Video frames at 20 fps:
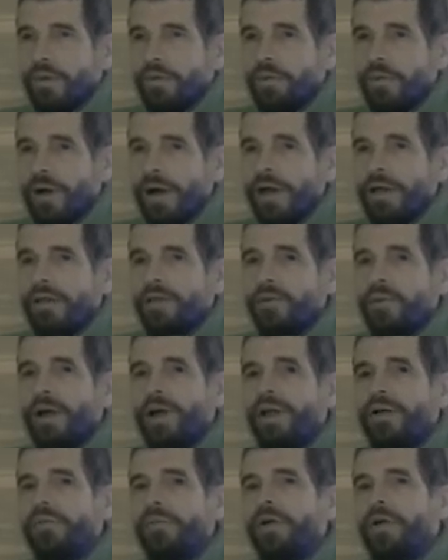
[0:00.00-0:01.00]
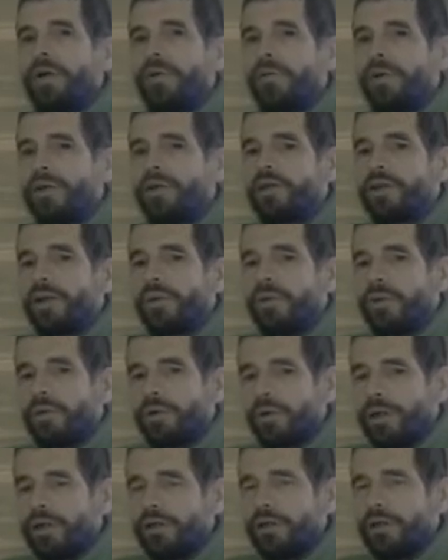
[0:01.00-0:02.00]
Whereas when we were originally with
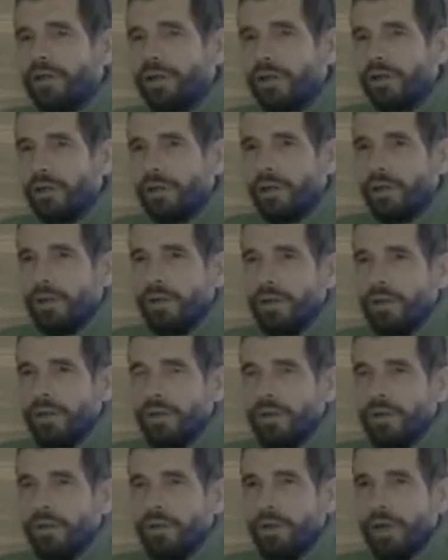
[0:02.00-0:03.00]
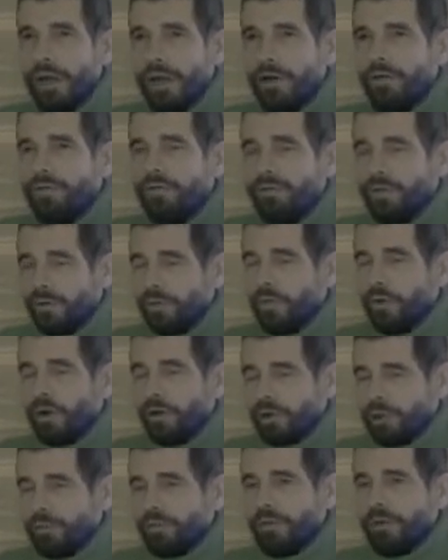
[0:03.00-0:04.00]
Krishna, you
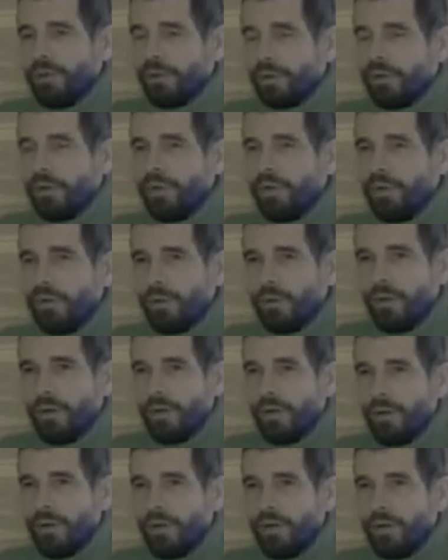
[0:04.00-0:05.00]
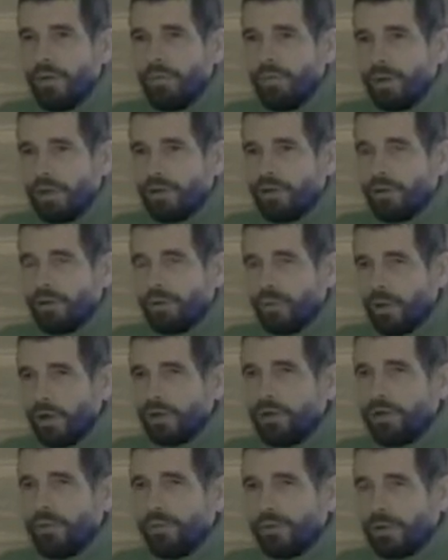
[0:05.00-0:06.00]
worship the Guru, but you
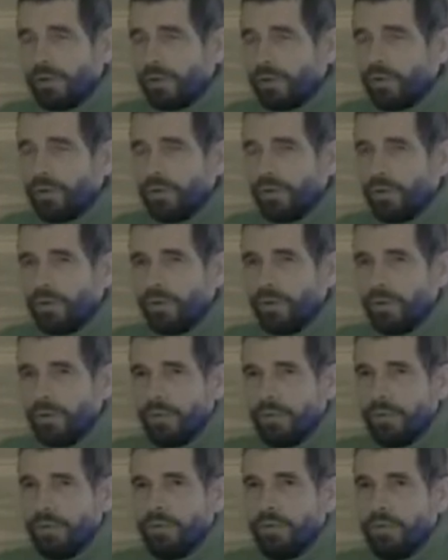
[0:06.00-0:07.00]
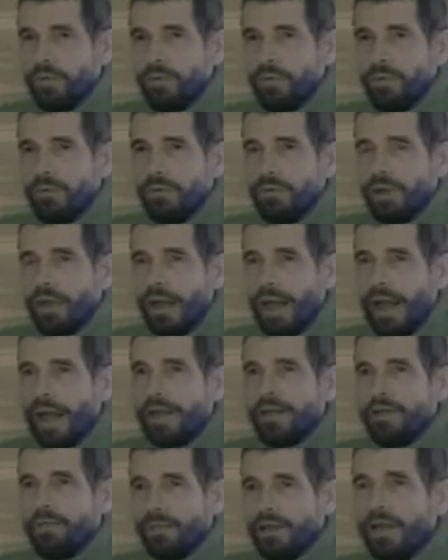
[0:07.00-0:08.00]
worship the Guru
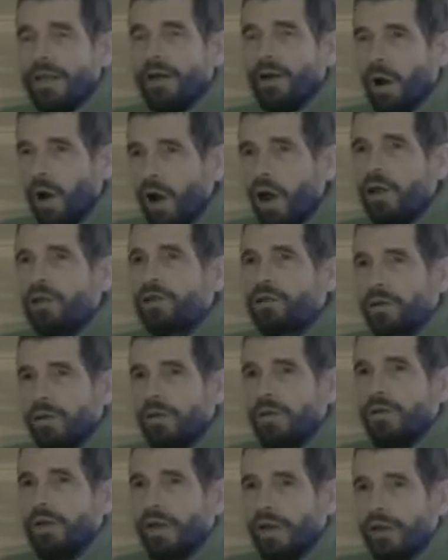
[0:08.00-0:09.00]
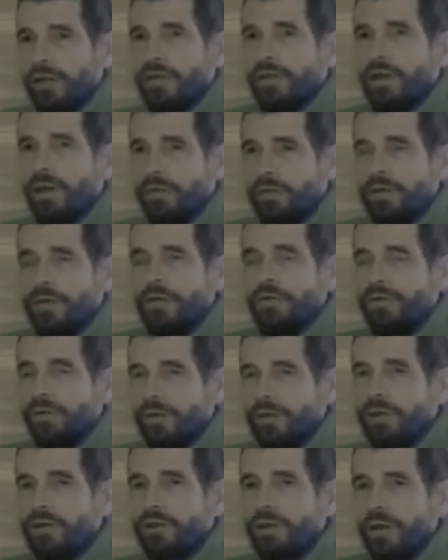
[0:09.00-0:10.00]
as being also a servant of
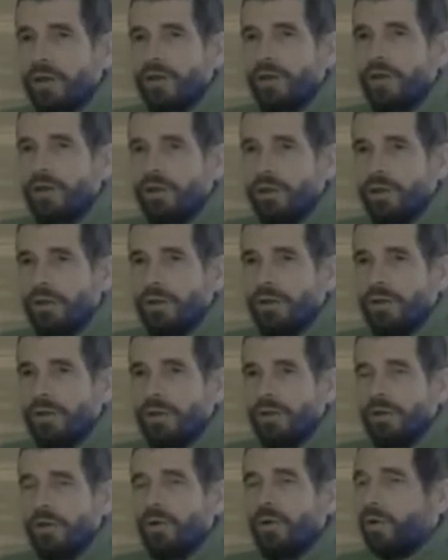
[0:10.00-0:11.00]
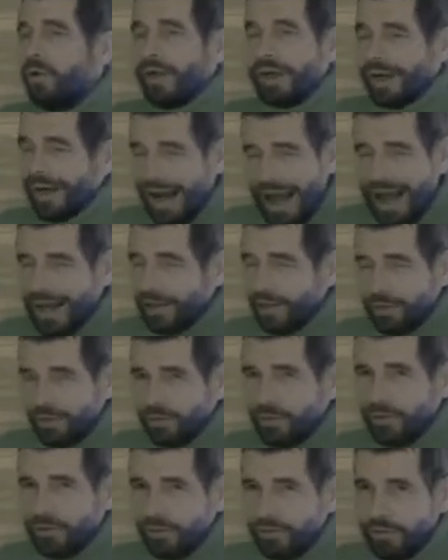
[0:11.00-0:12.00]
Krishna who did not
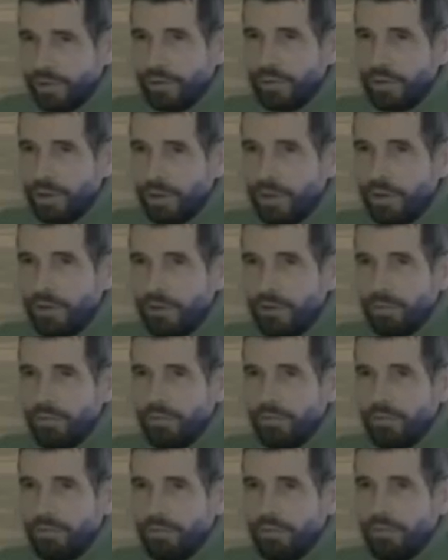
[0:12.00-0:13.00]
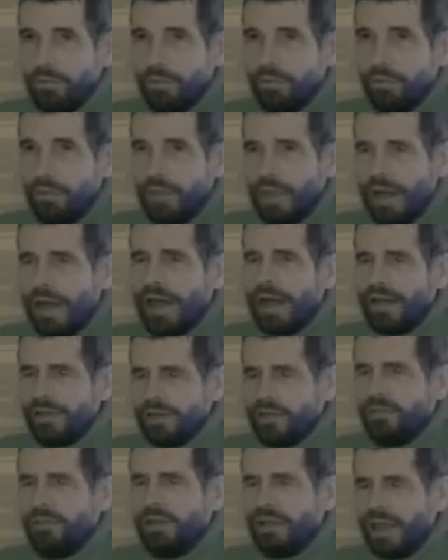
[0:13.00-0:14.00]
use his free will. That has
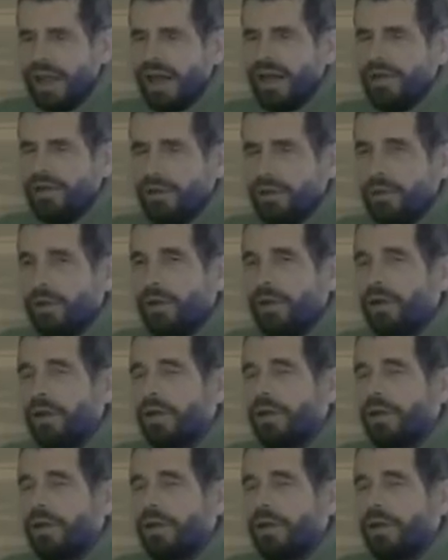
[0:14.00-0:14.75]
to be the attitude.